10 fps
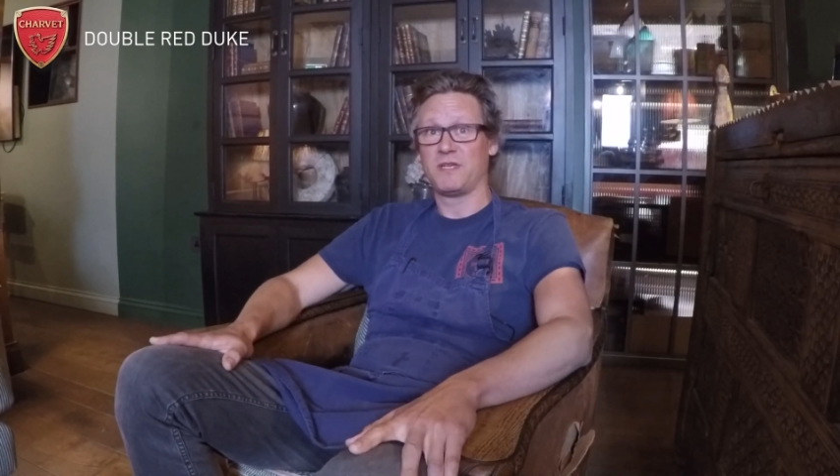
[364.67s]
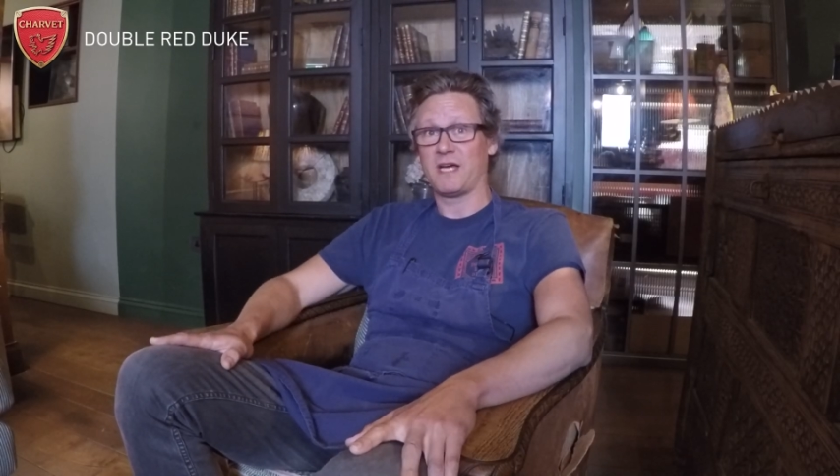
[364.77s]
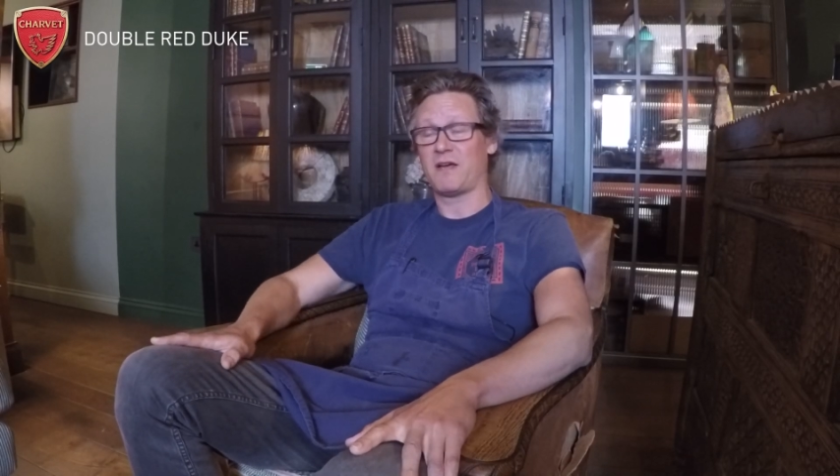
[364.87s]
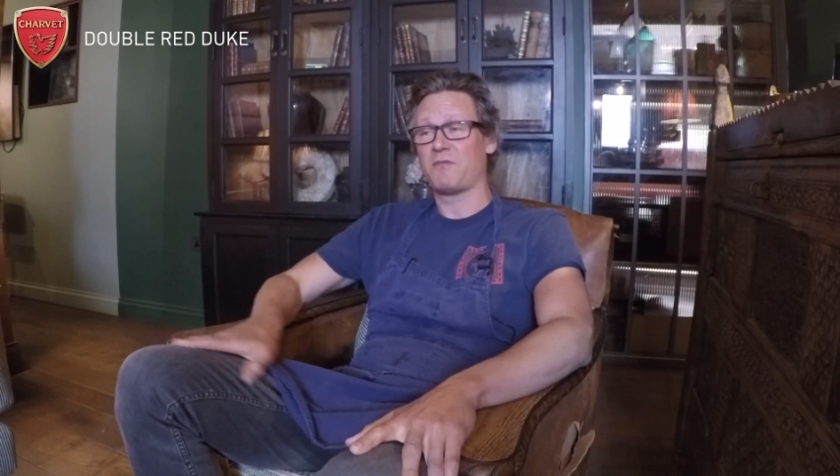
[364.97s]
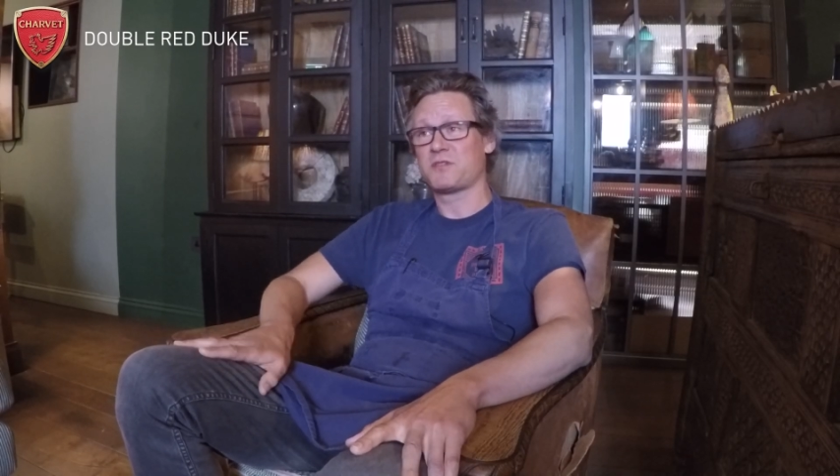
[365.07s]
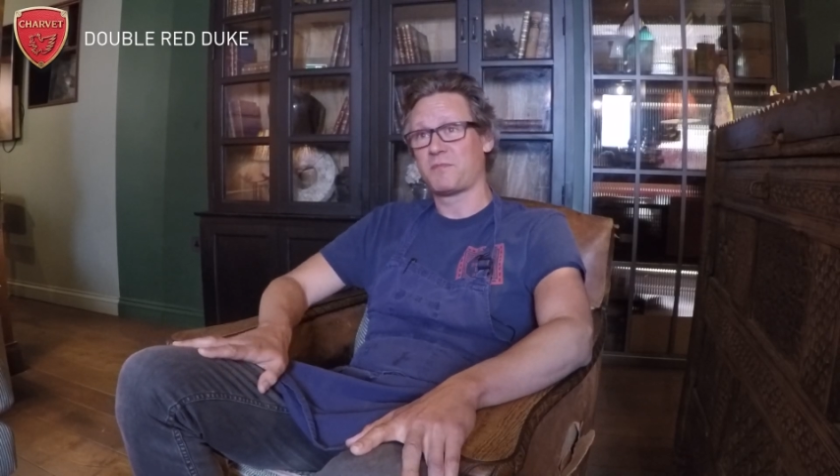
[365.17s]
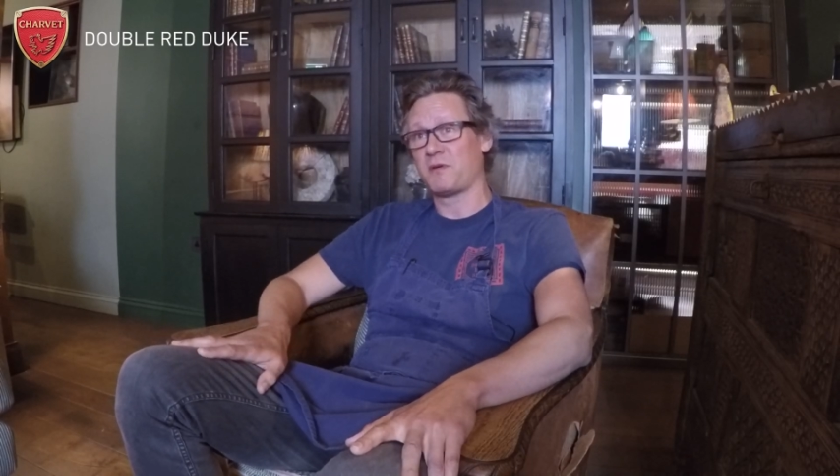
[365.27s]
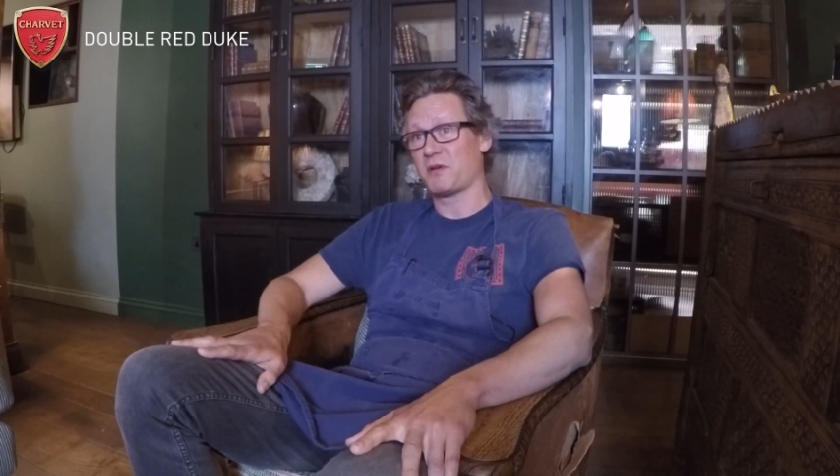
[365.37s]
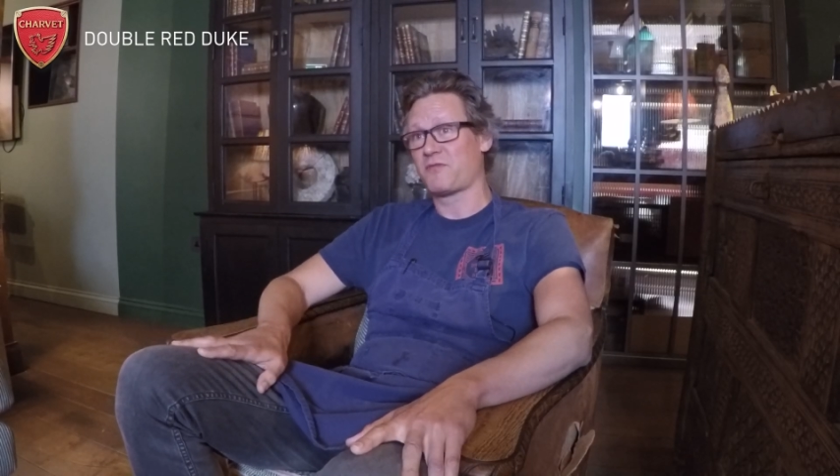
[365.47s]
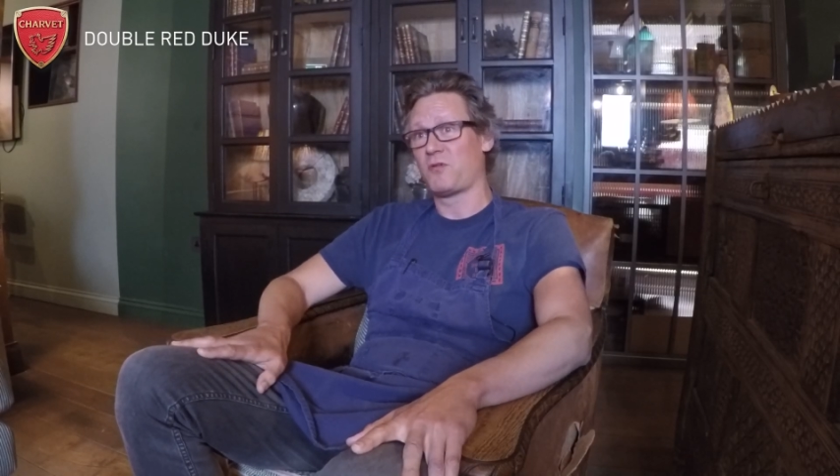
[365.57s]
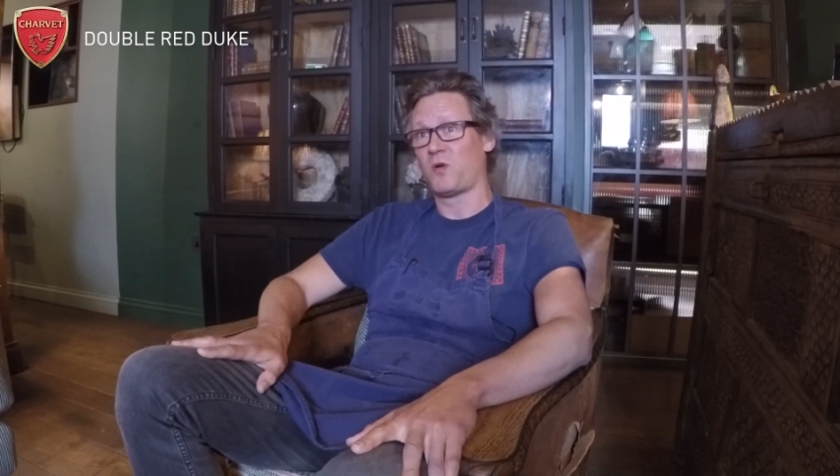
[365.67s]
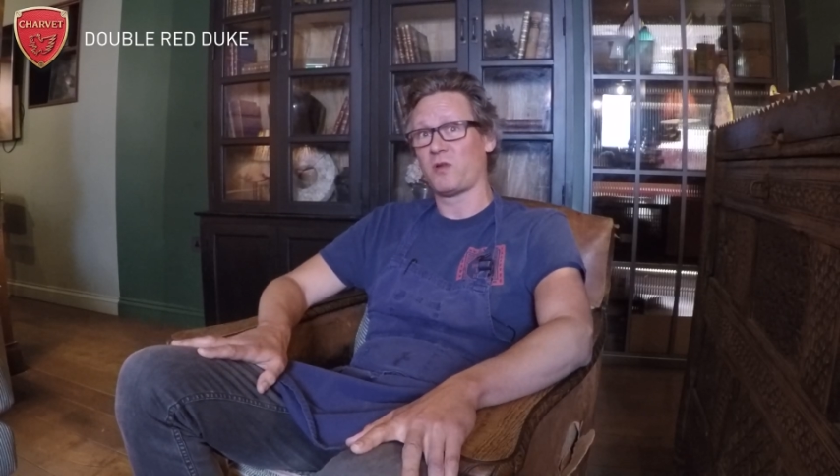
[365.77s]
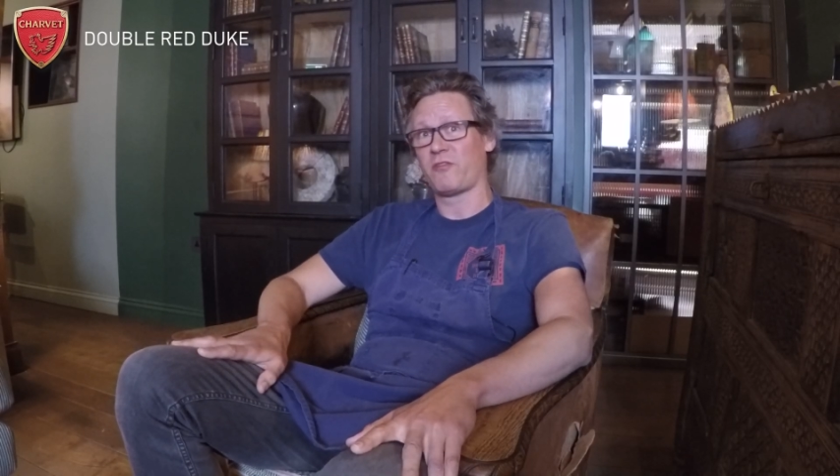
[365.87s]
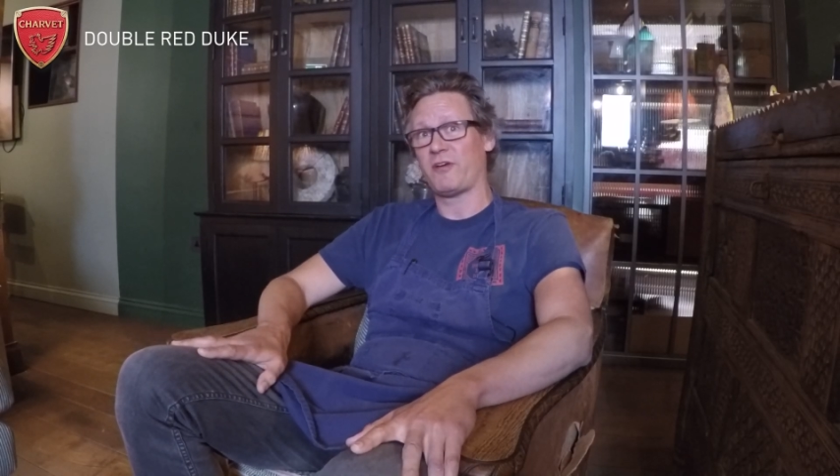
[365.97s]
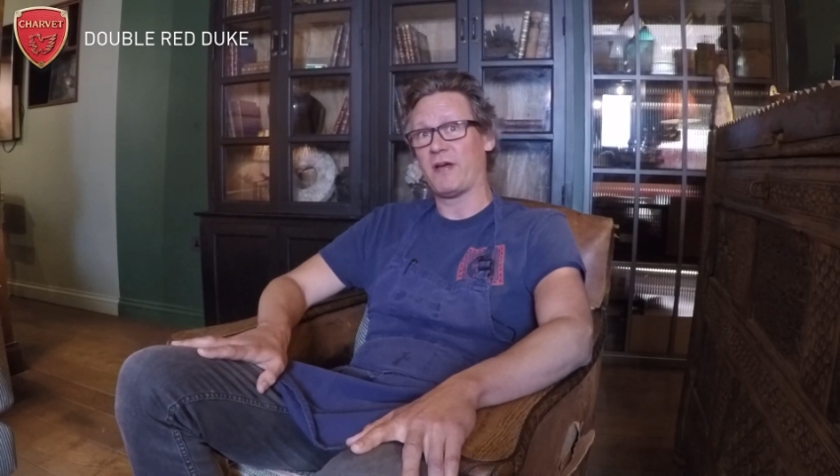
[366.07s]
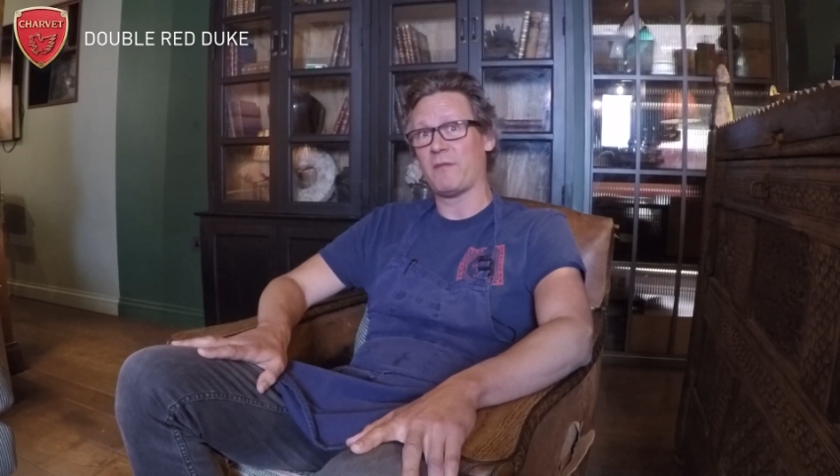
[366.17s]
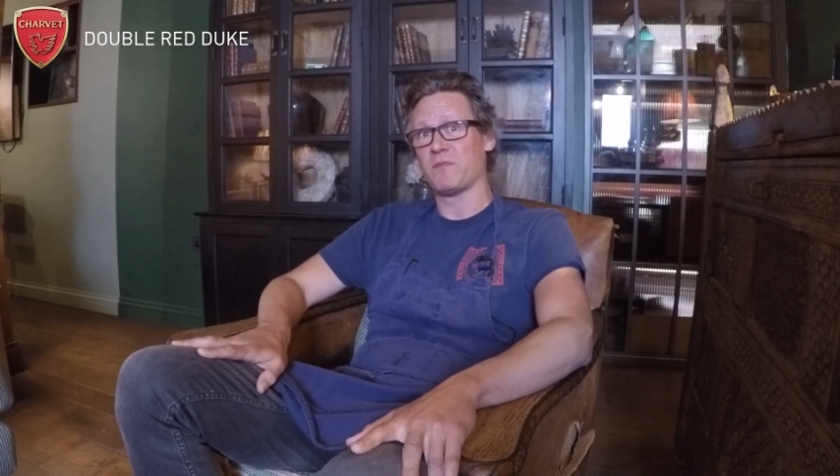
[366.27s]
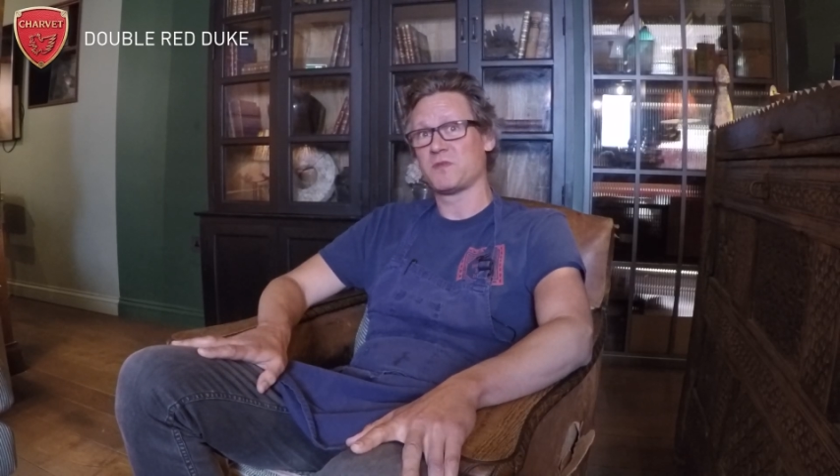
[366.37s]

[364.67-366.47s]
yeah, which are pretty much full all the time.